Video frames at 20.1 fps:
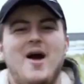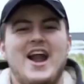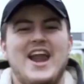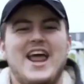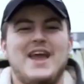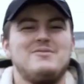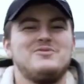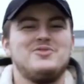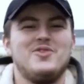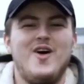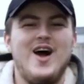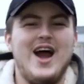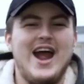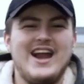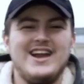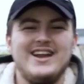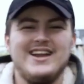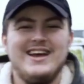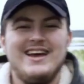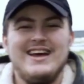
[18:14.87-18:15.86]
My name's
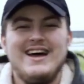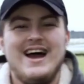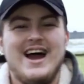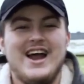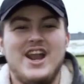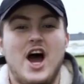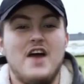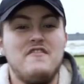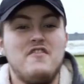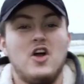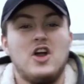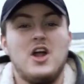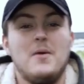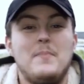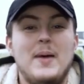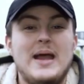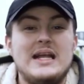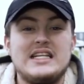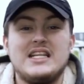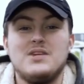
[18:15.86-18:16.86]
Ryan, and I've not
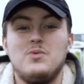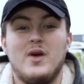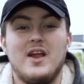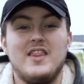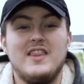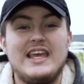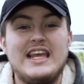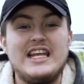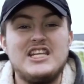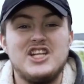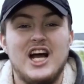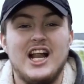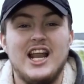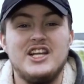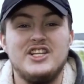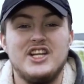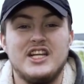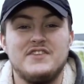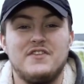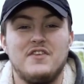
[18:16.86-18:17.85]
competed in one of these
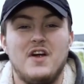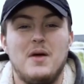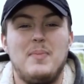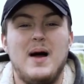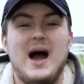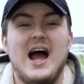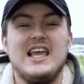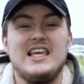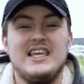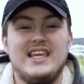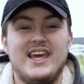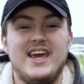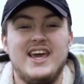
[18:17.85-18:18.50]
challenges for about a